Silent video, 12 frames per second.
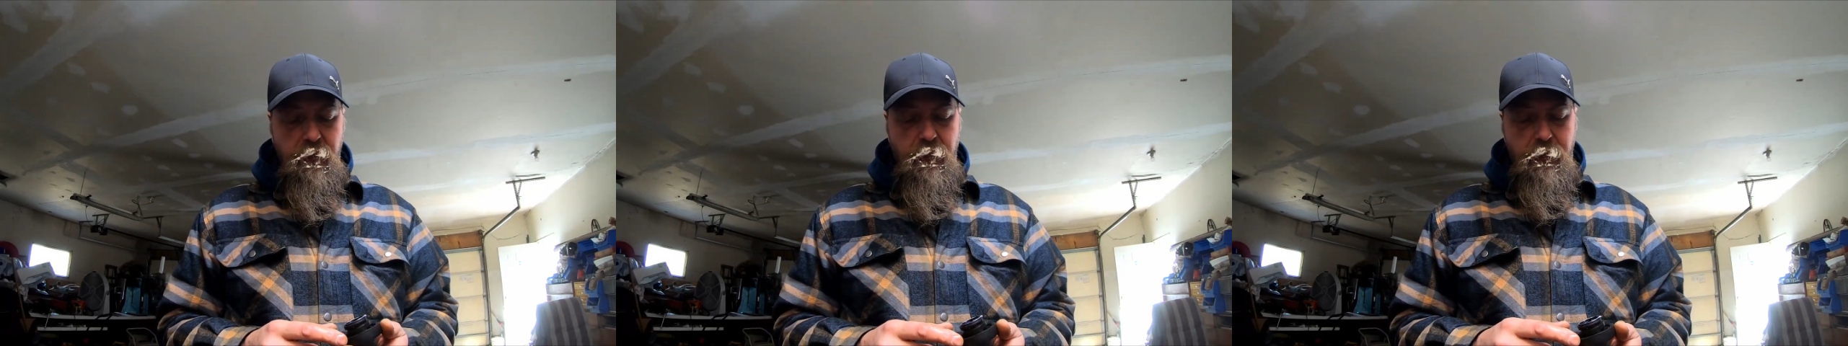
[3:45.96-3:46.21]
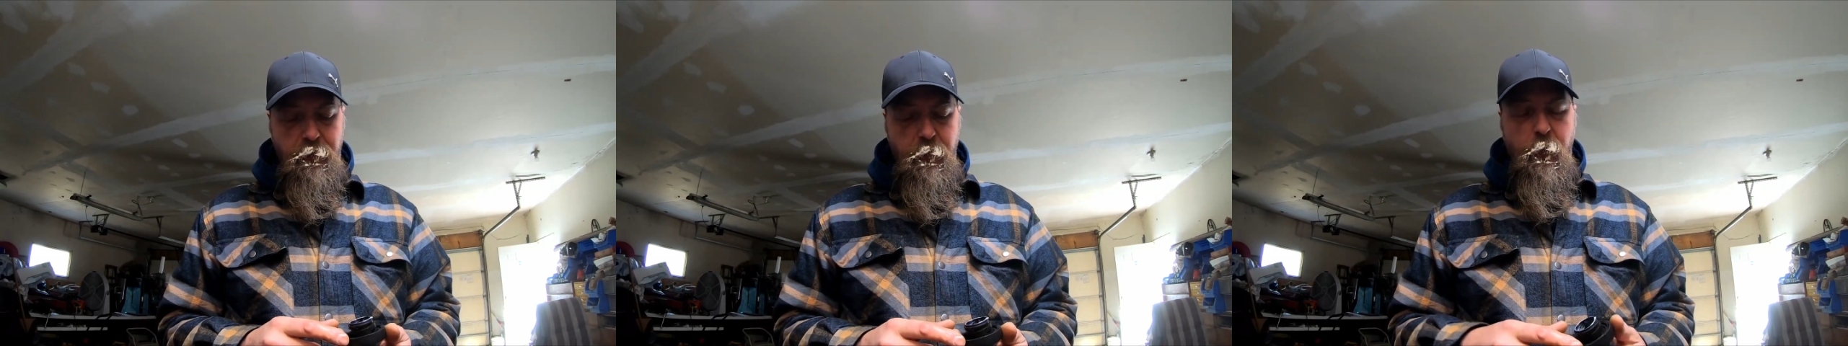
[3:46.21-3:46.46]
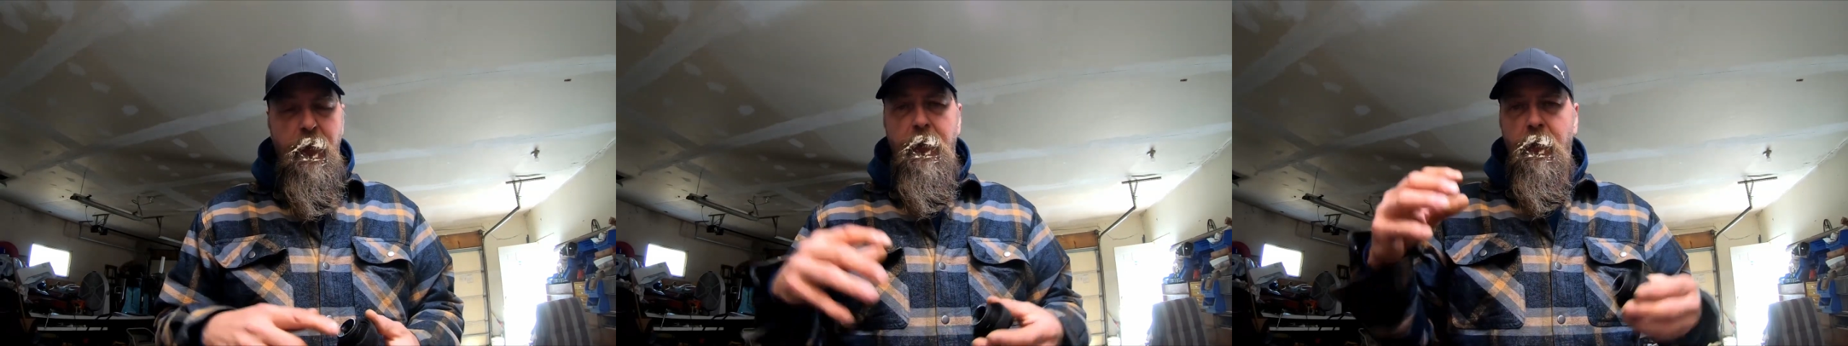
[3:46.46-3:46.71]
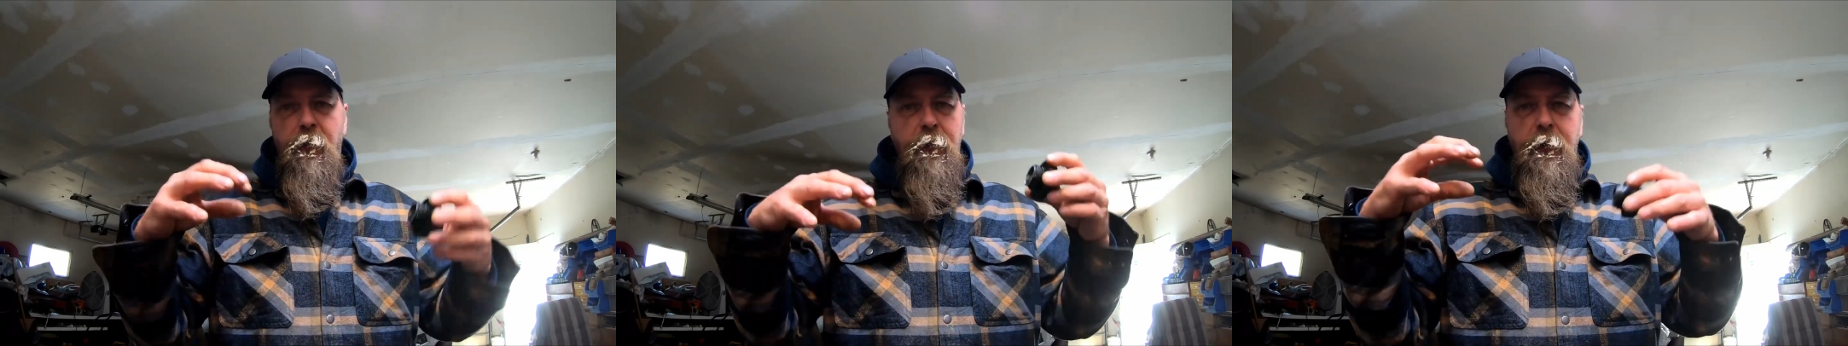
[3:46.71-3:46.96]
see
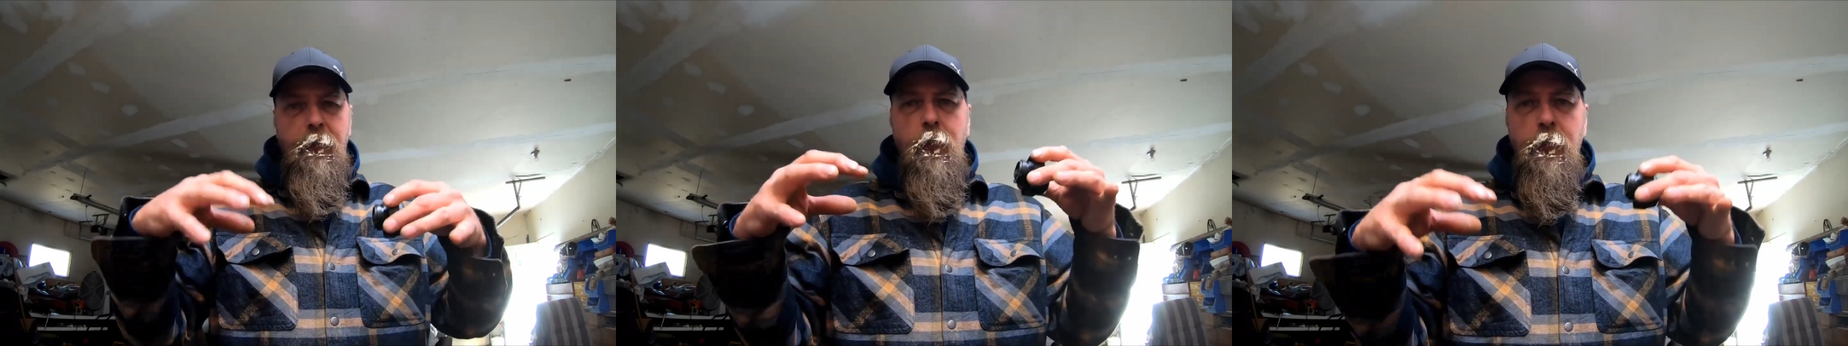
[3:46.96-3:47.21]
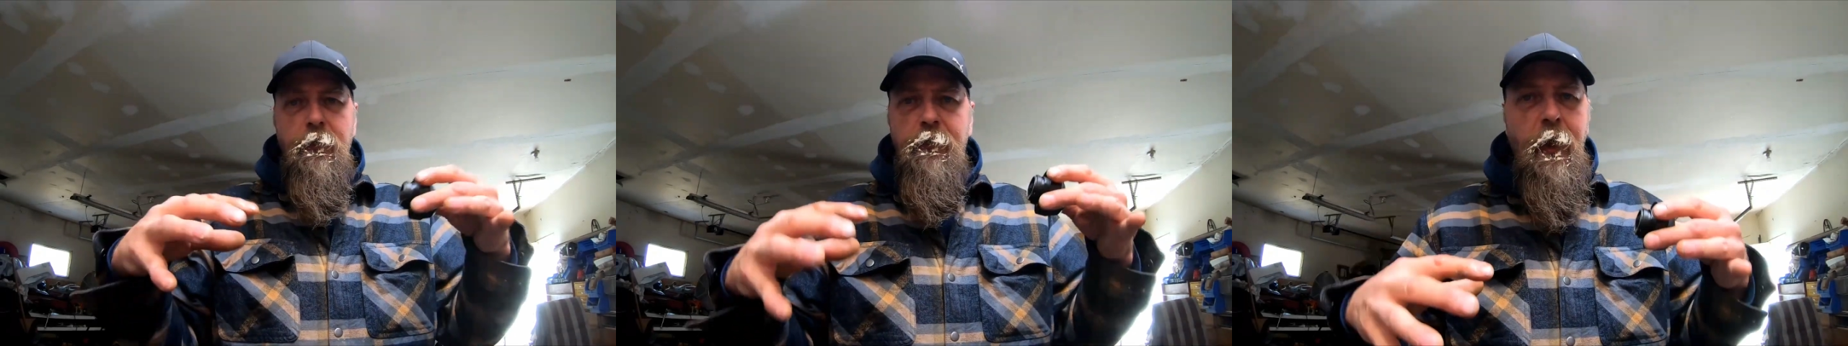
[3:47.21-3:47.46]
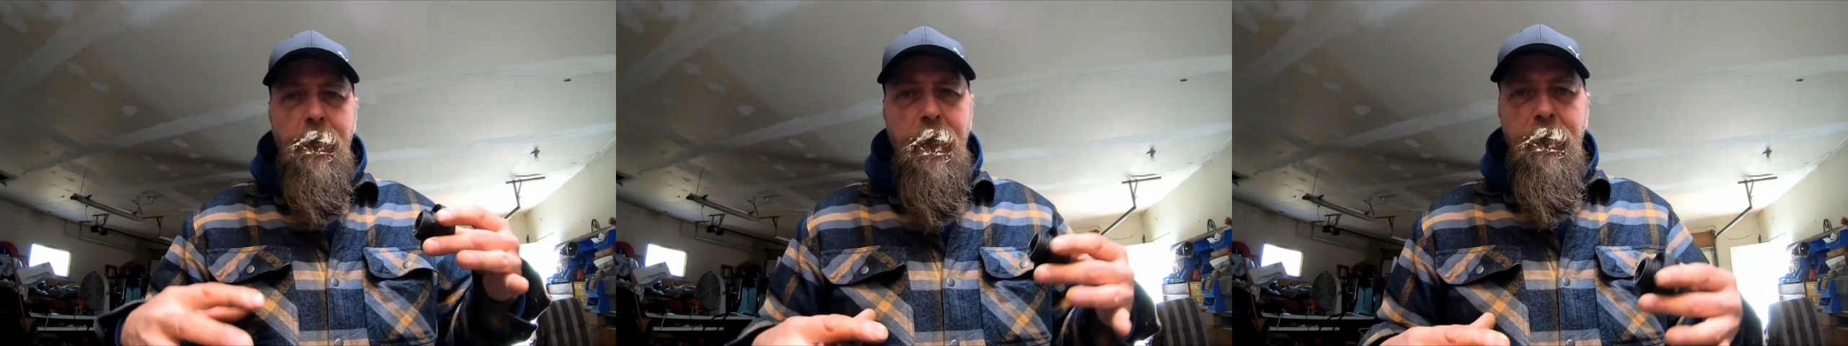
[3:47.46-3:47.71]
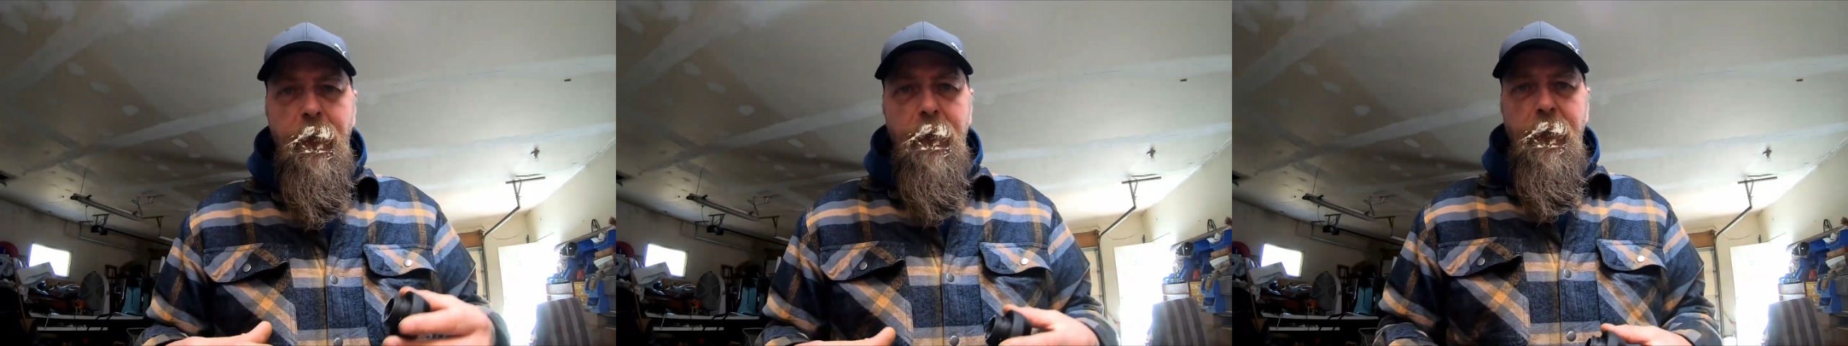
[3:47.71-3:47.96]
where the coolant's
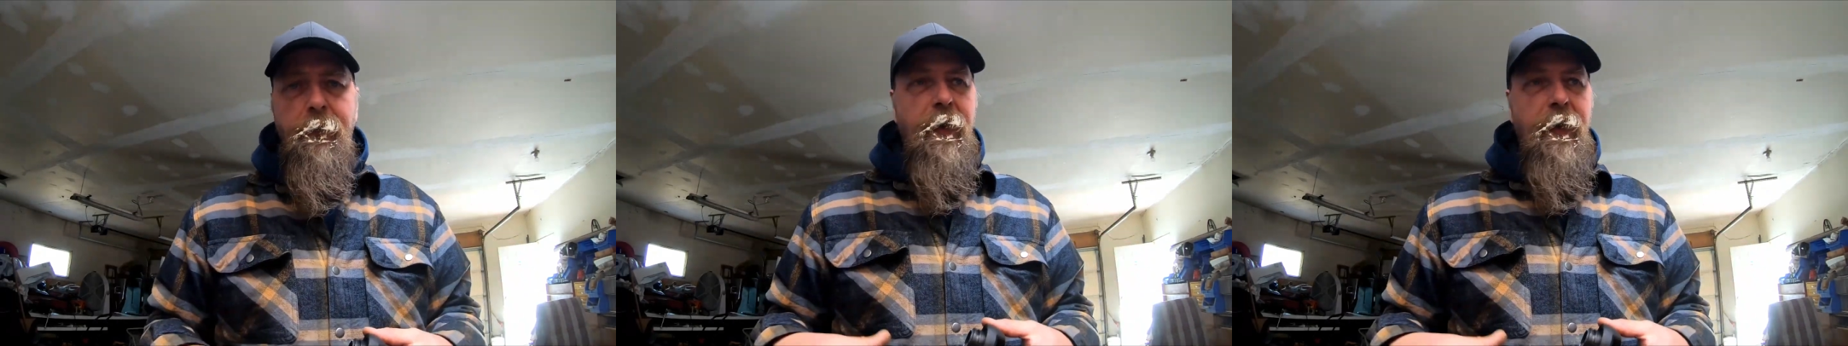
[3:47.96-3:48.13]
coming from.